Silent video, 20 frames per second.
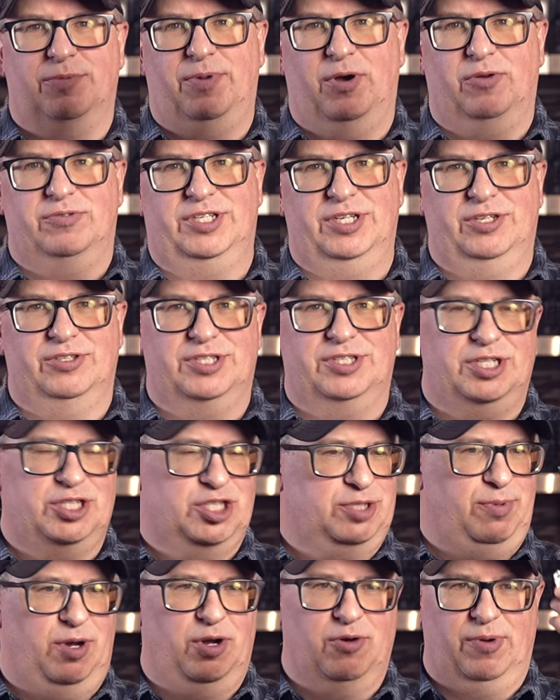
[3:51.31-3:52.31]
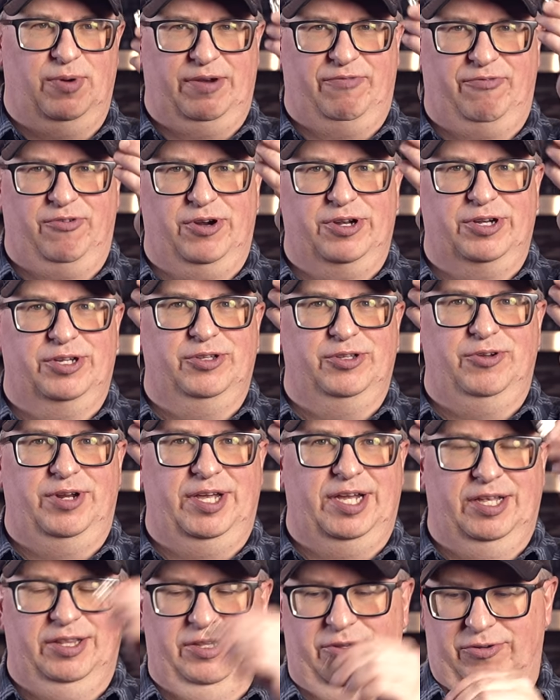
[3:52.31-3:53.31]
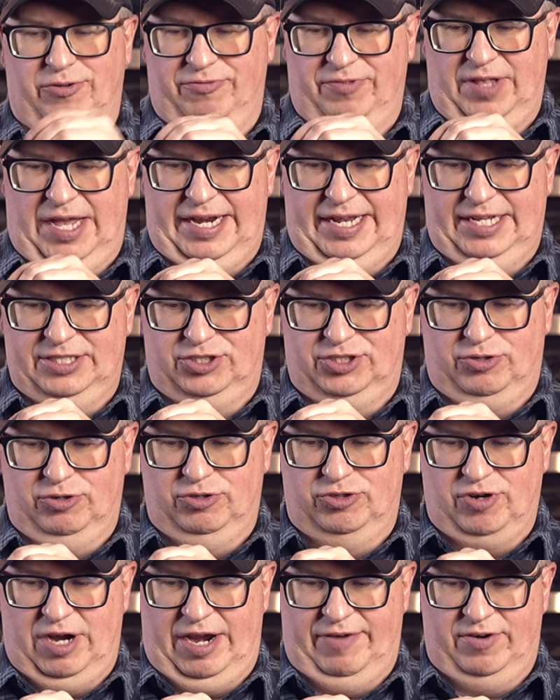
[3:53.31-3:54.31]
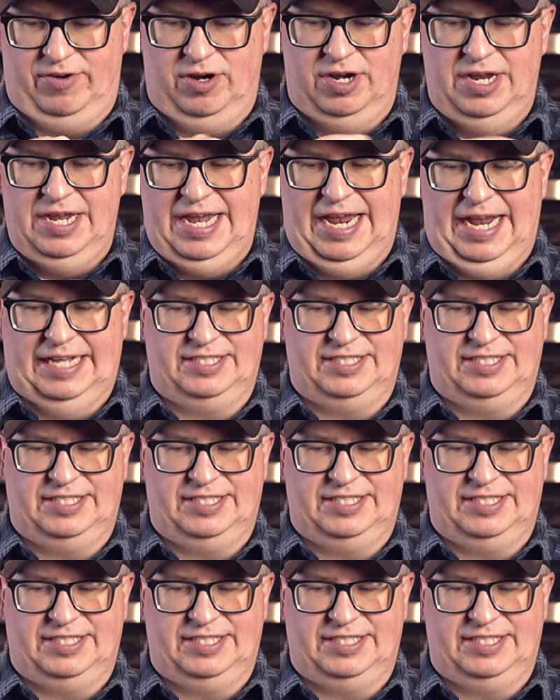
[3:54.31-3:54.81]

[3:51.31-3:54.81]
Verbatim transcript: to both Tilta and SmallRig for including a little flathead screwdriver.